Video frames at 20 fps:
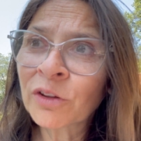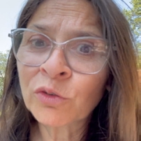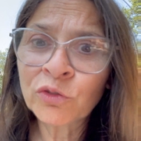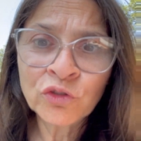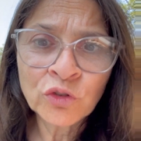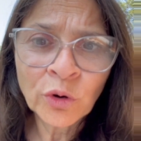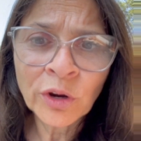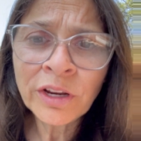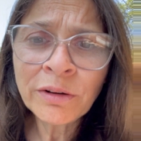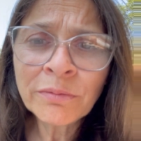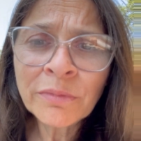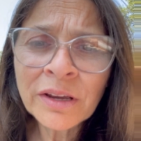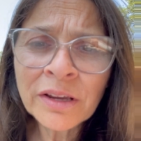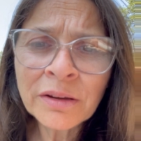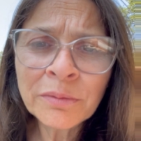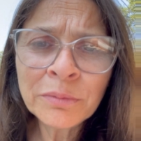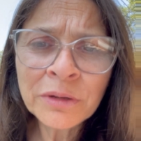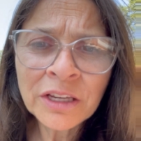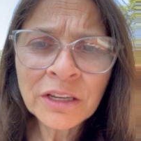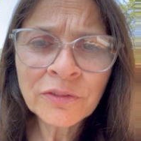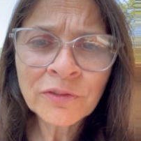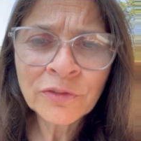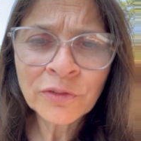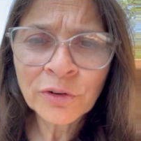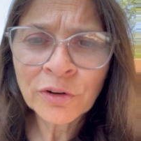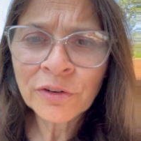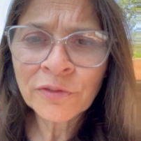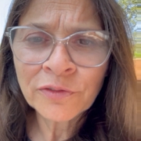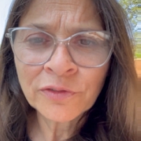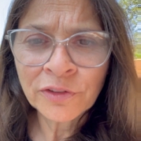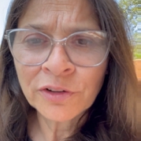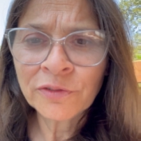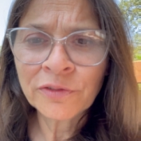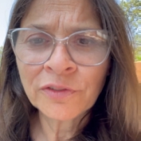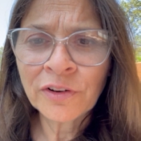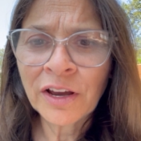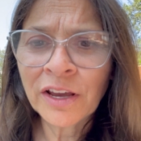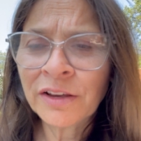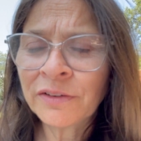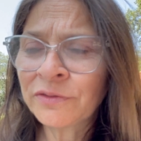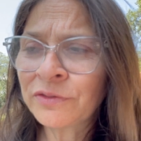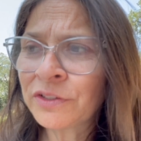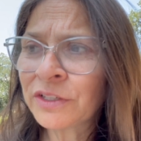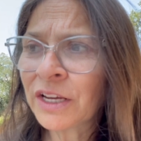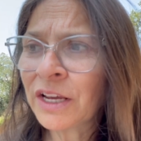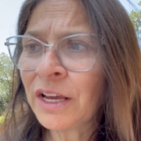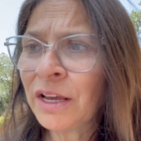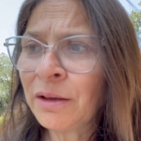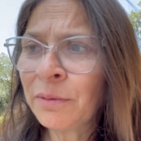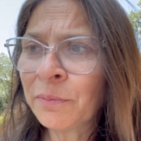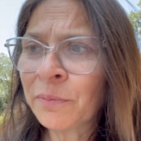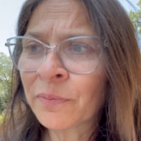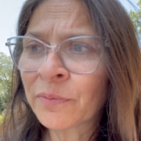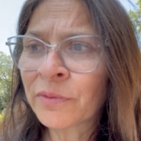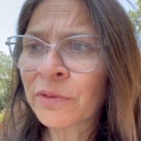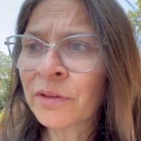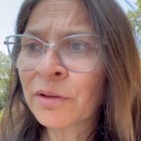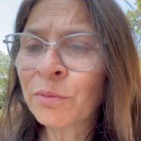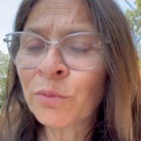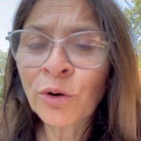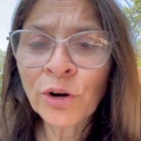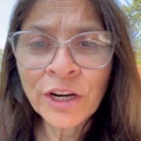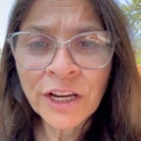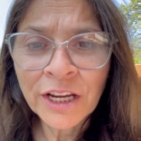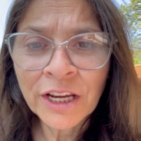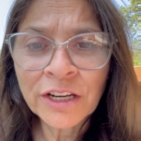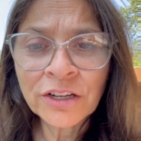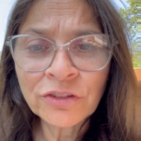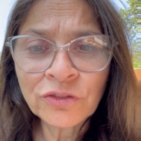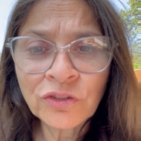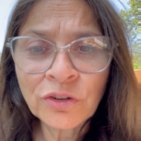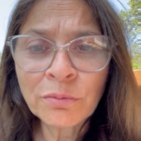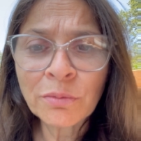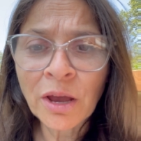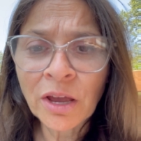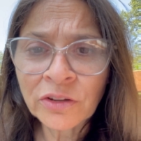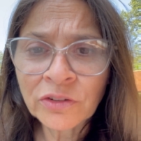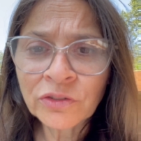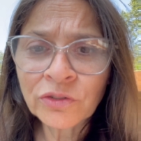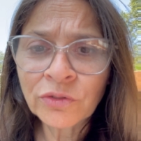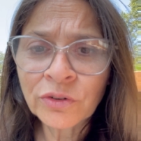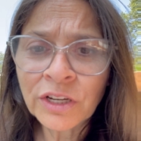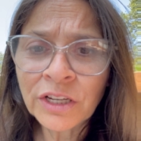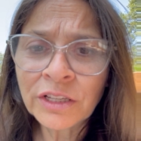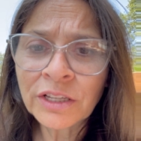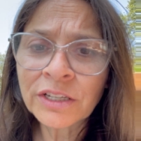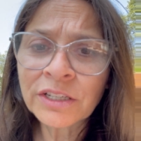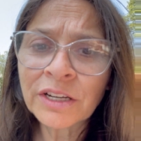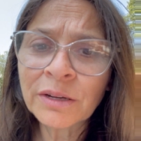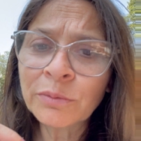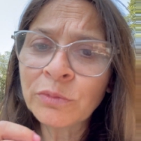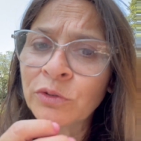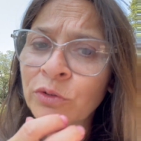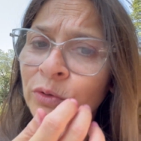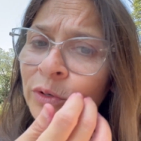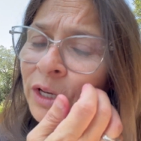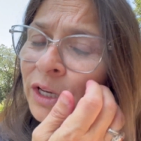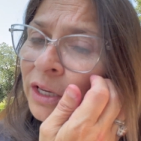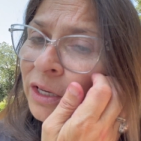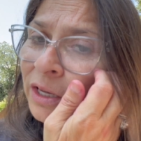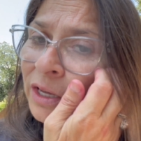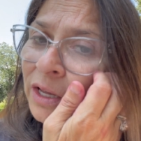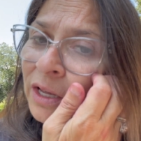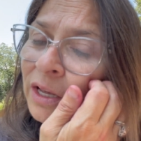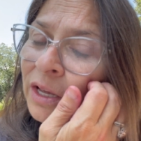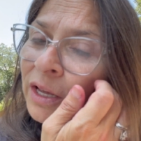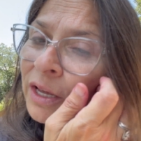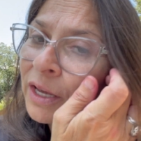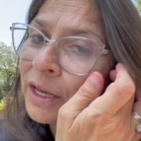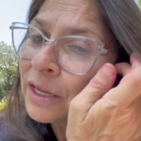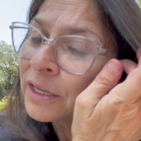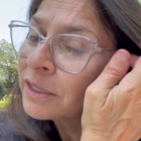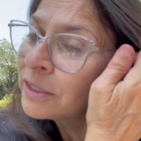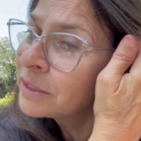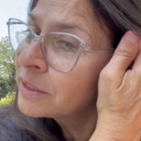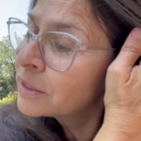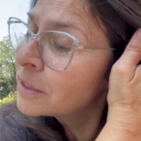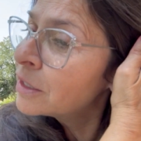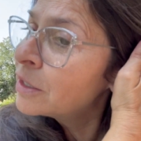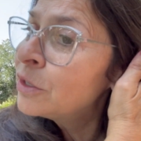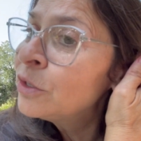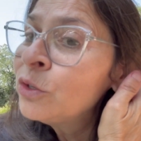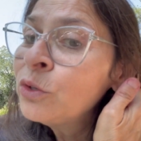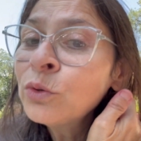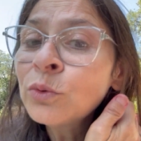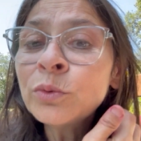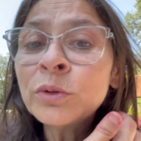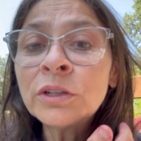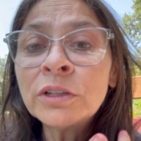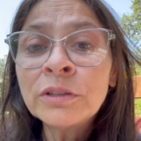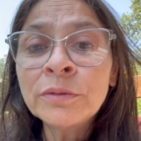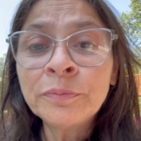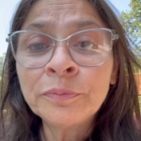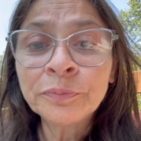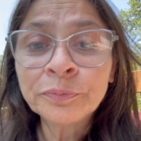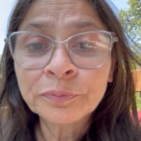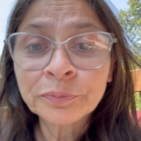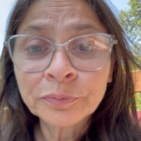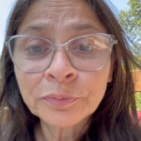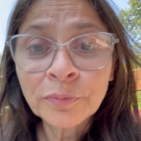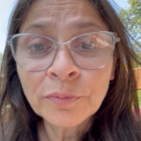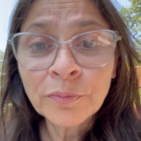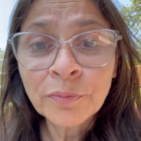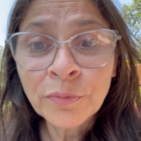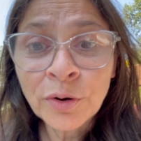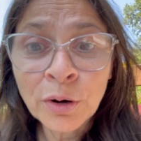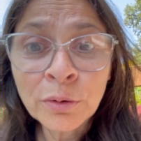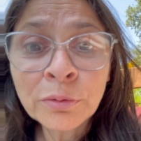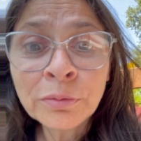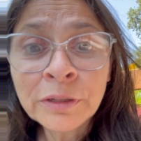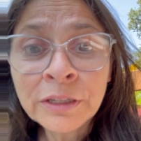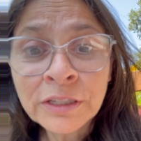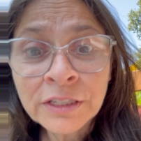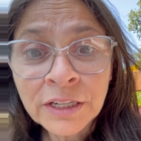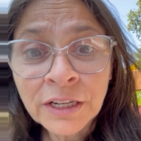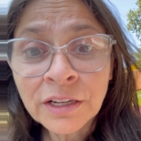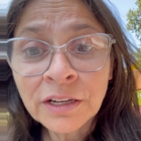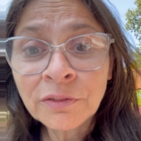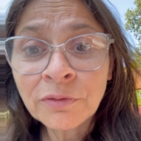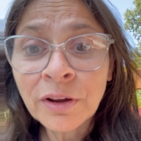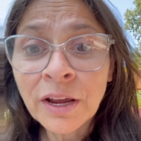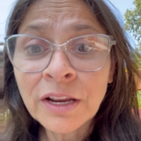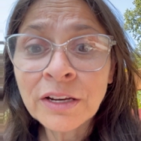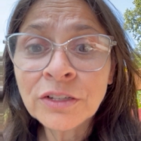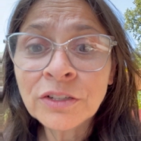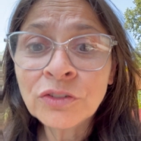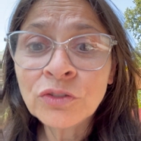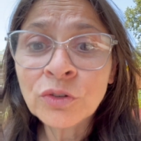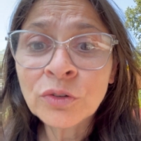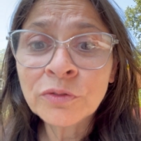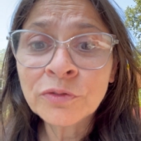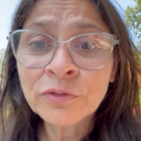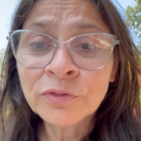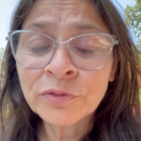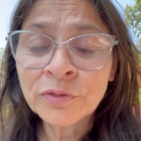Join me for the 5-day morning energy mastery that I'm doing, and you will probably take advantage of